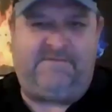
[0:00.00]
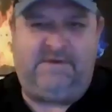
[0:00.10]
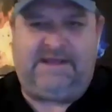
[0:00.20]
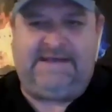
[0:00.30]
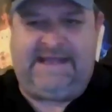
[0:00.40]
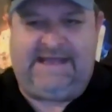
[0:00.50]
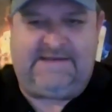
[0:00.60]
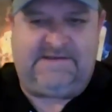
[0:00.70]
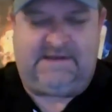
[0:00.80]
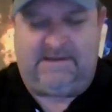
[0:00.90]
would like to
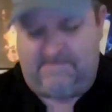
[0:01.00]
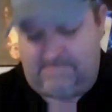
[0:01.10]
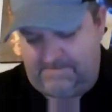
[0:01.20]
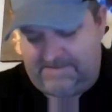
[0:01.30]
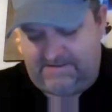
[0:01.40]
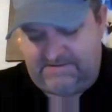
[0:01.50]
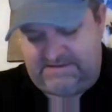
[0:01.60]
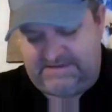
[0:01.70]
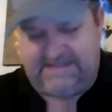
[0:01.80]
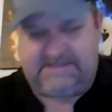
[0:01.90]
add about the
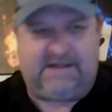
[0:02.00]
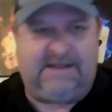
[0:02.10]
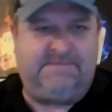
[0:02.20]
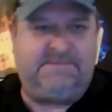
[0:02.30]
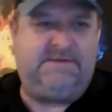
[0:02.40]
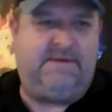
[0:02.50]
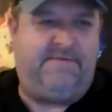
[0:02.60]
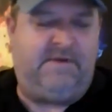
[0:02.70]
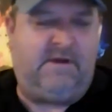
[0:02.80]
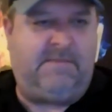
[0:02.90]
death claims,
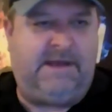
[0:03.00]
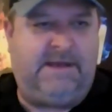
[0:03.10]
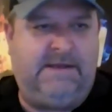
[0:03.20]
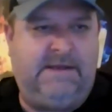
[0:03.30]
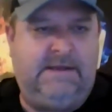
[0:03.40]
if you don't mind.